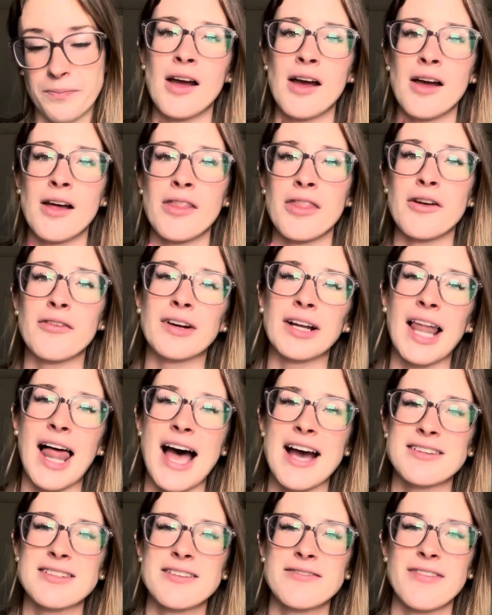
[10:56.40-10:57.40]
The
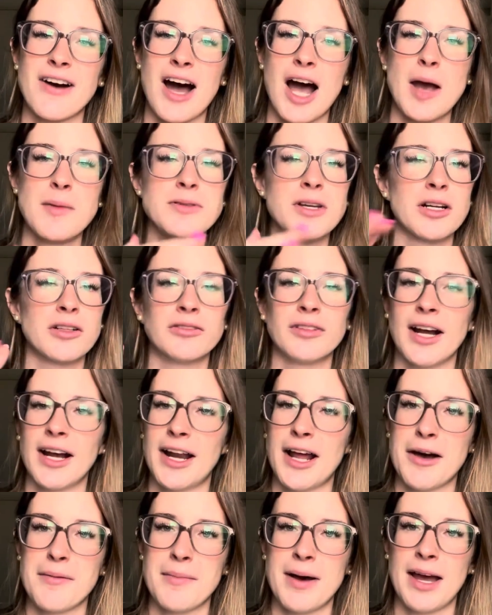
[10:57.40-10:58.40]
relaxing vibes are right
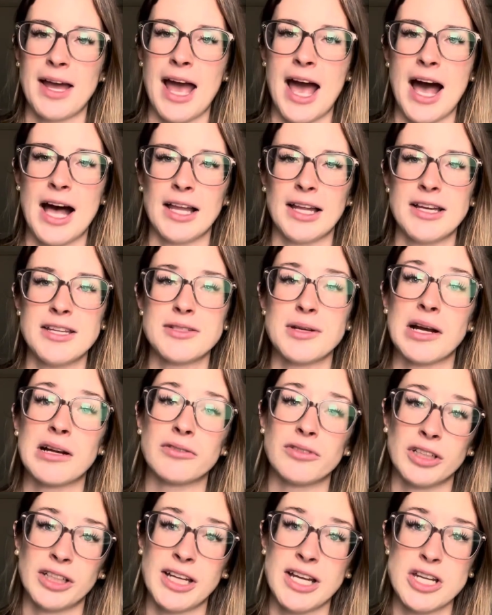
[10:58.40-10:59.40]
up my alley, so I
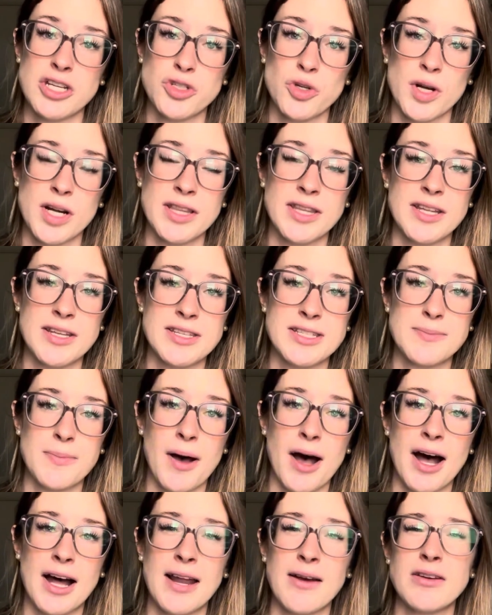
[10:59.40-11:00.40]
really enjoyed this
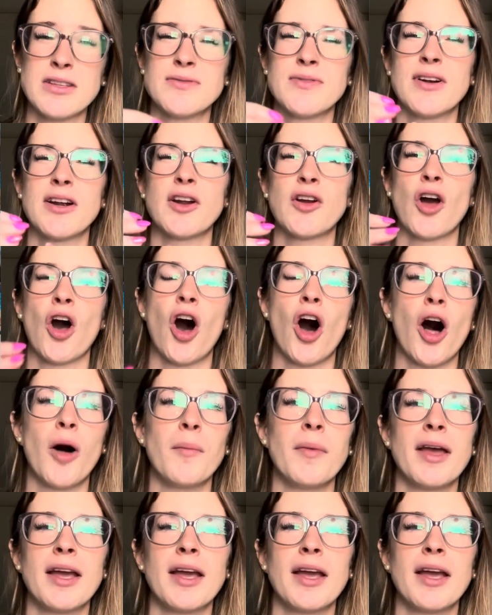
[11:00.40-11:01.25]
spot. It was very calming